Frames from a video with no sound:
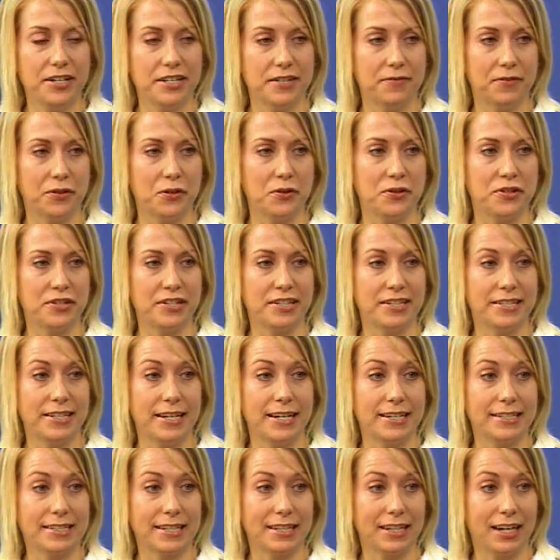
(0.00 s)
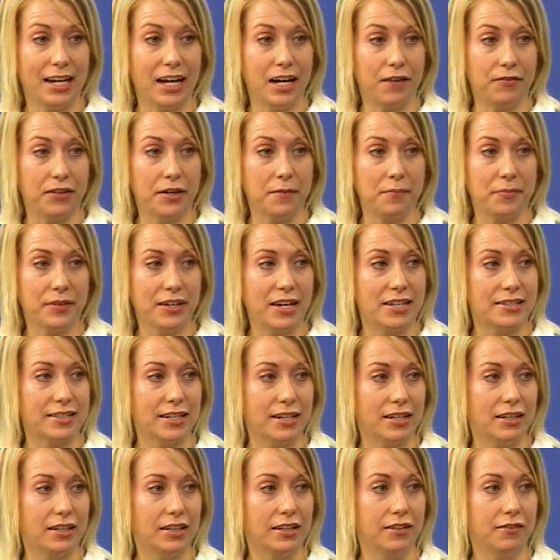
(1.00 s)
difficult to detect the larvae as
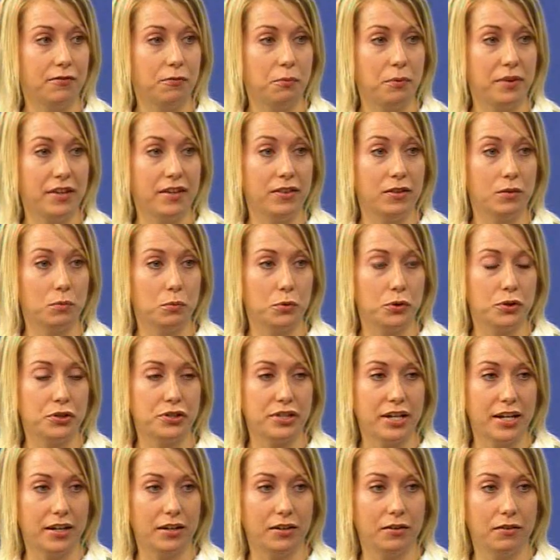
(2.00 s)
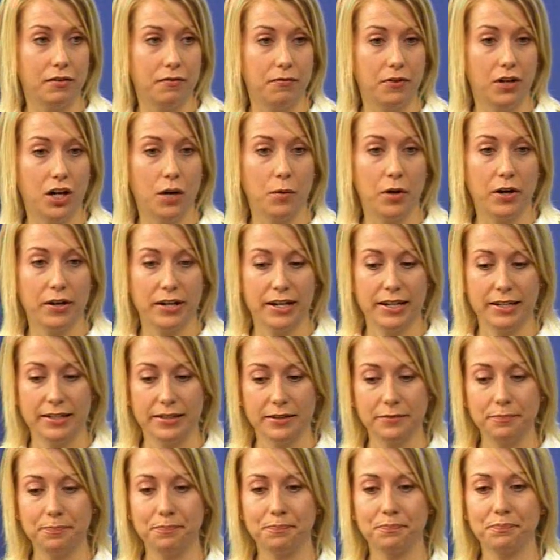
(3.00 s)
they live within the wood and are very well
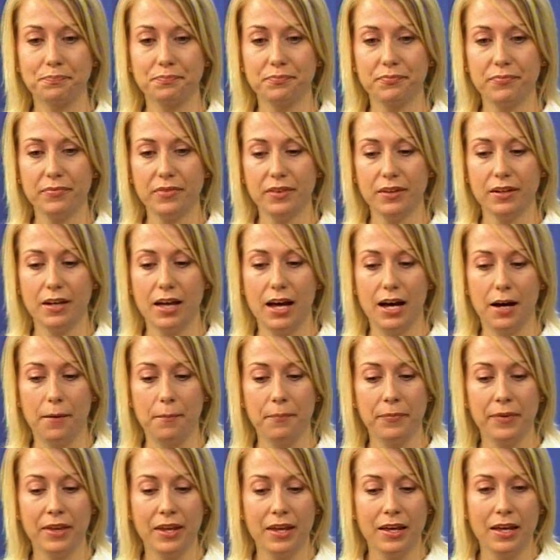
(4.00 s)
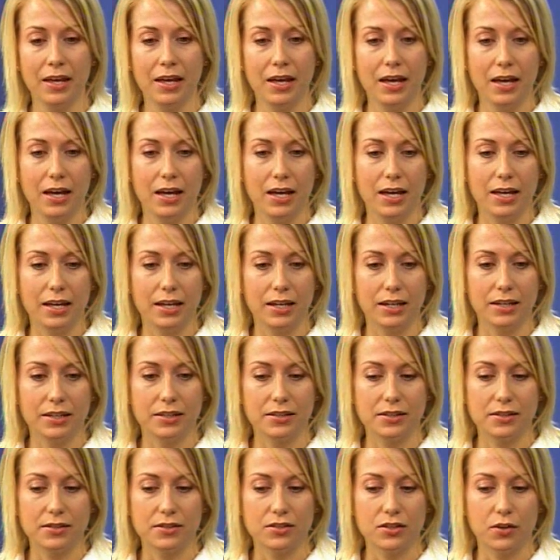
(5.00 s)
hidden. Um,
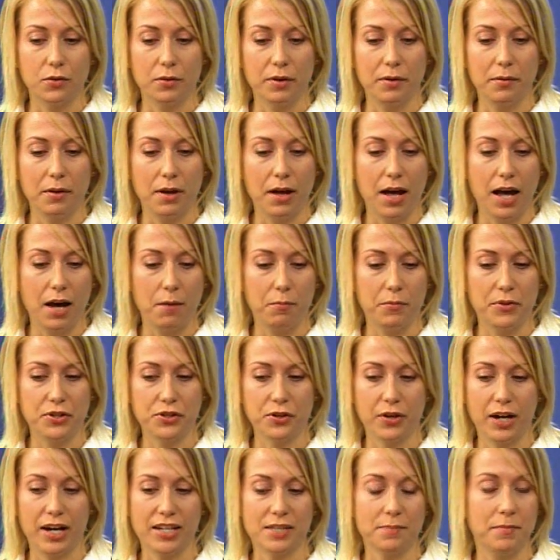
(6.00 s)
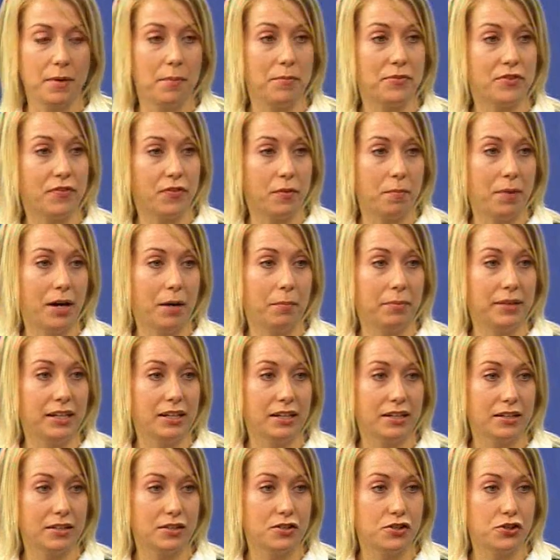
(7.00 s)
so we, um, we do ask members of the public
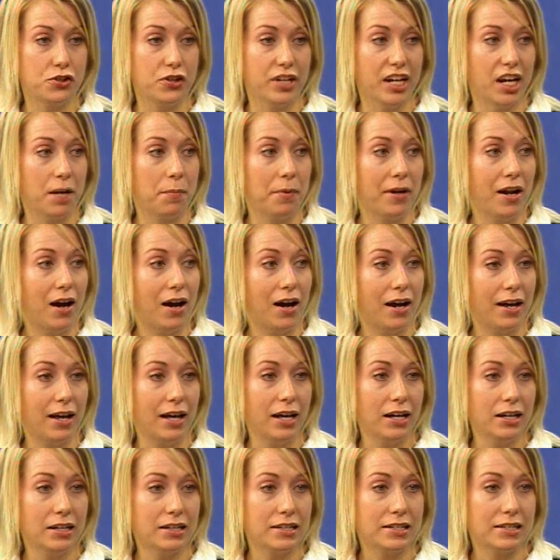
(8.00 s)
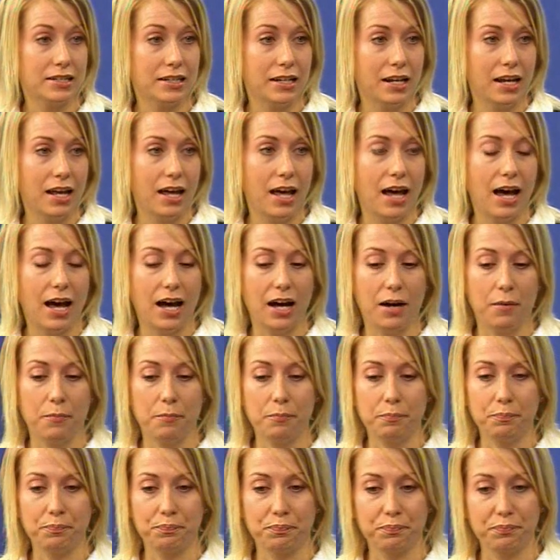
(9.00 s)
to keep an eye out. Um,